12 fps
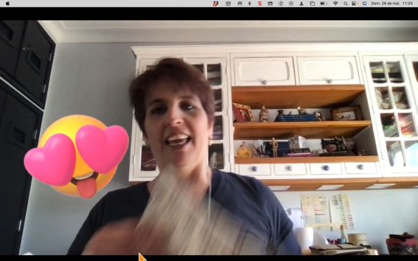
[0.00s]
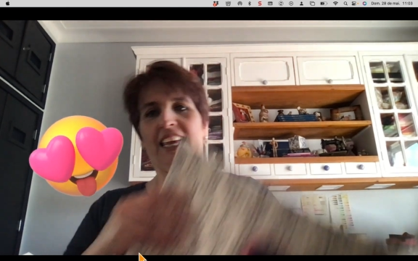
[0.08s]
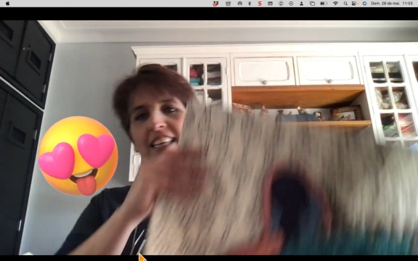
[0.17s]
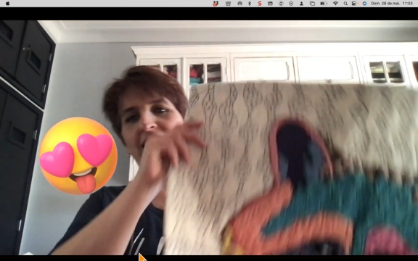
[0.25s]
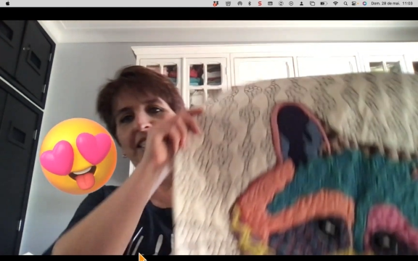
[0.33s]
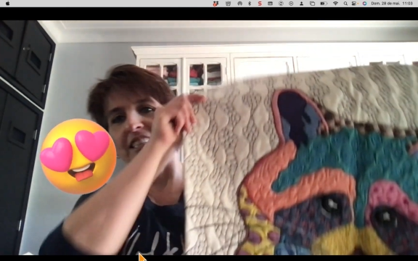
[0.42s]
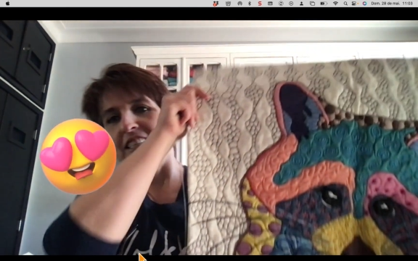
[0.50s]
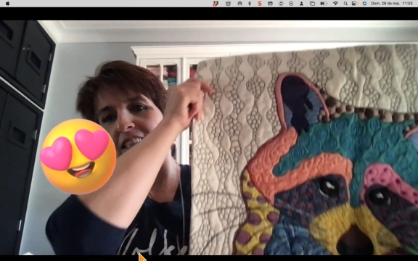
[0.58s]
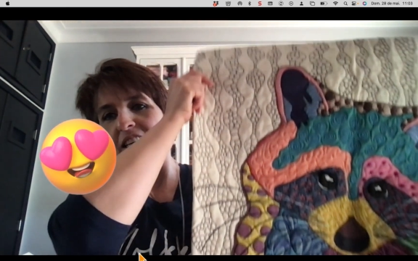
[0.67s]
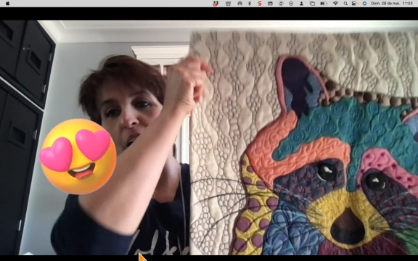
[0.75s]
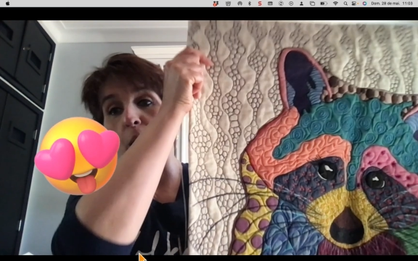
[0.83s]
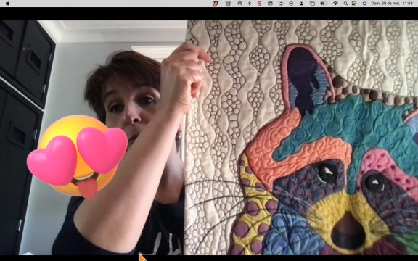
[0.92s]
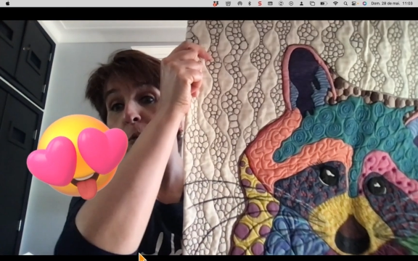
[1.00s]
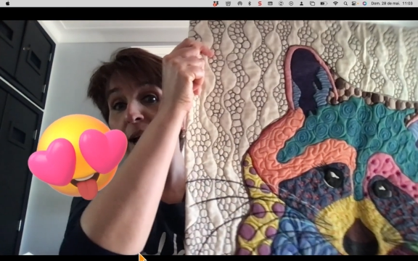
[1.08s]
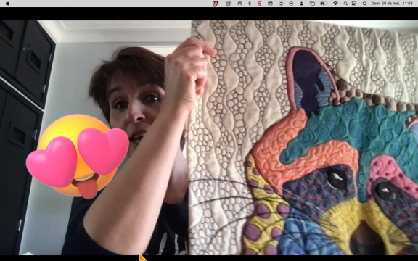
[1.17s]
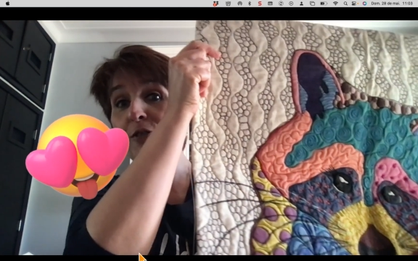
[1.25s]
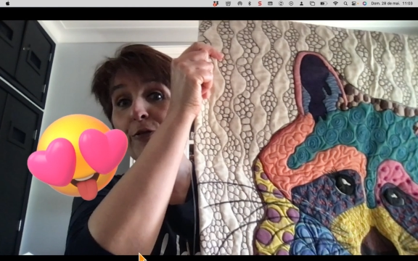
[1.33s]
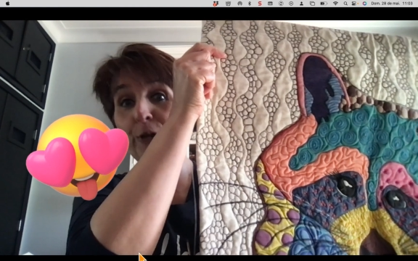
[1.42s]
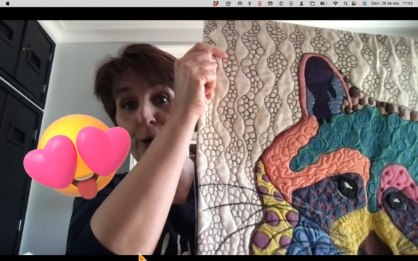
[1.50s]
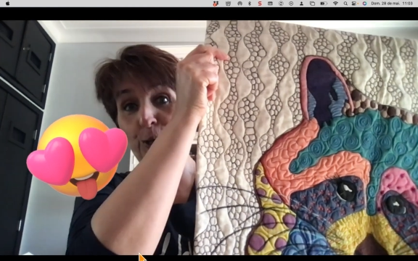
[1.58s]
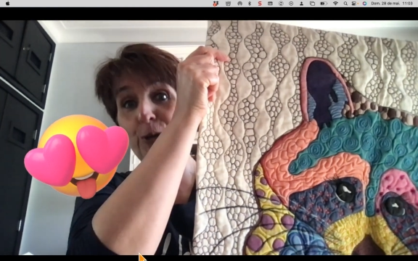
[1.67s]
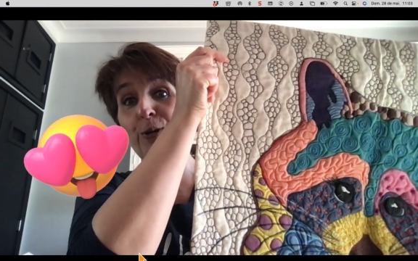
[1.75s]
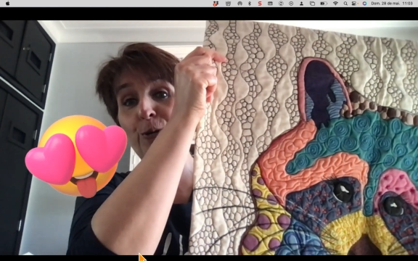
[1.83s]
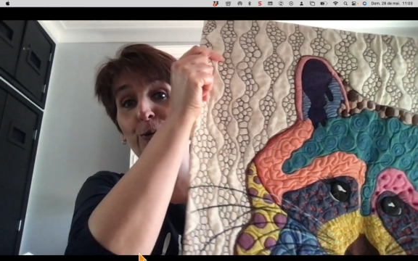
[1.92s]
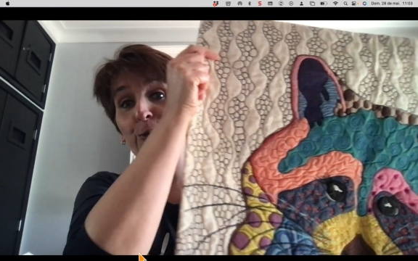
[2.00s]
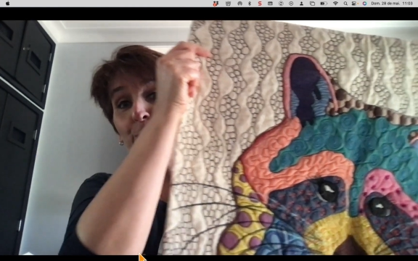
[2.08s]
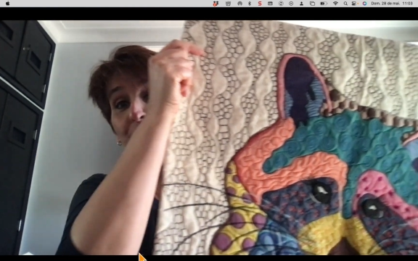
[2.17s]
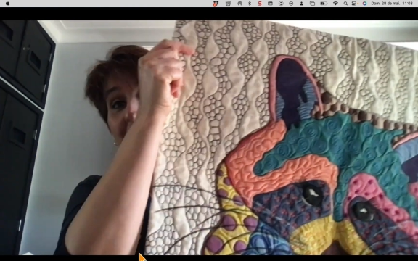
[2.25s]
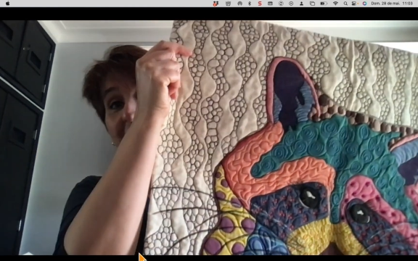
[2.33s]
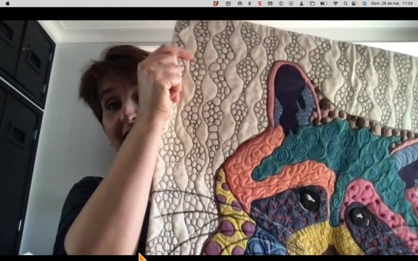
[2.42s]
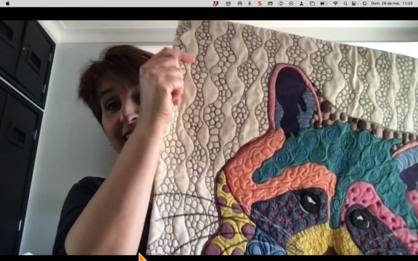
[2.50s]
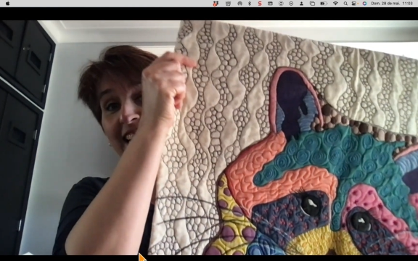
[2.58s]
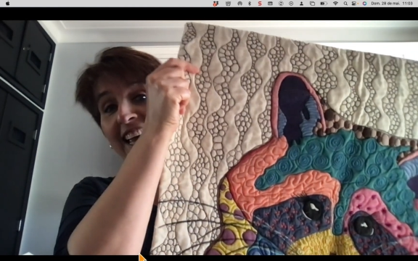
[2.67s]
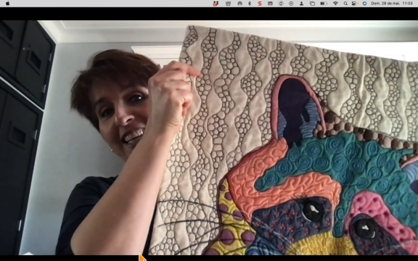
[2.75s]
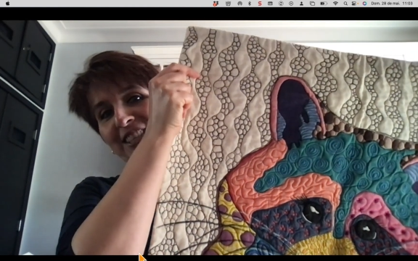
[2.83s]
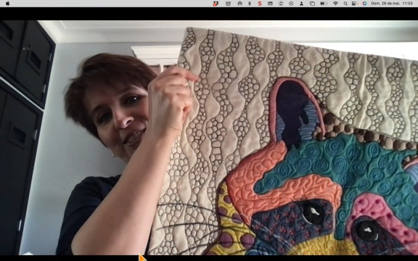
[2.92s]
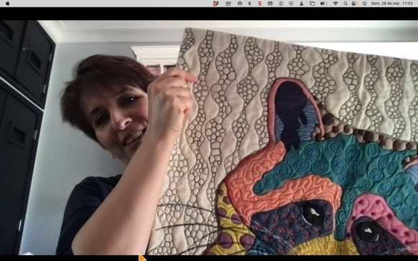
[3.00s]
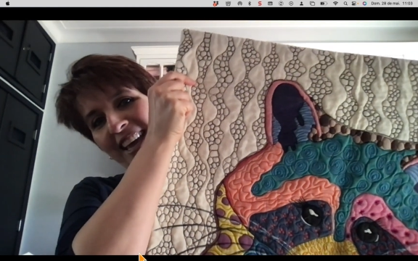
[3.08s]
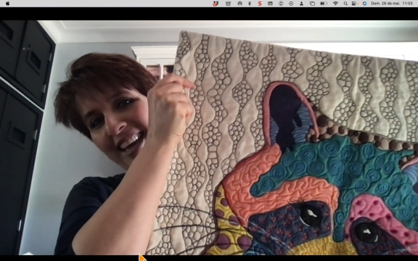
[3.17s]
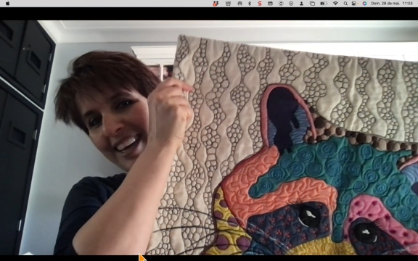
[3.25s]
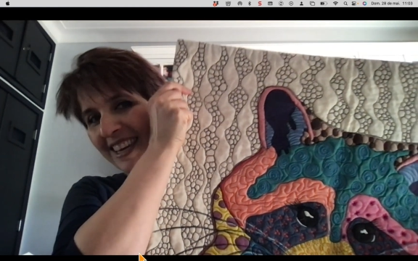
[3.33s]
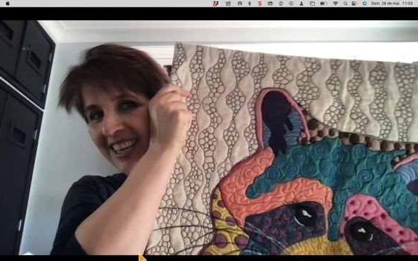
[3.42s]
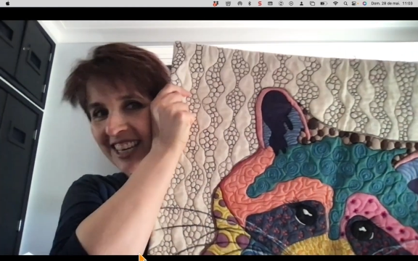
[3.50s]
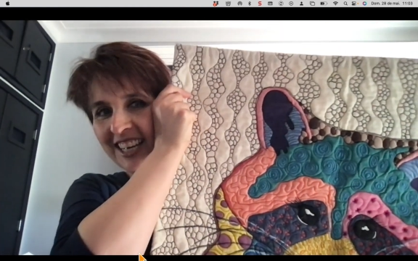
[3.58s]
And I'm waiting for you in this class, okay?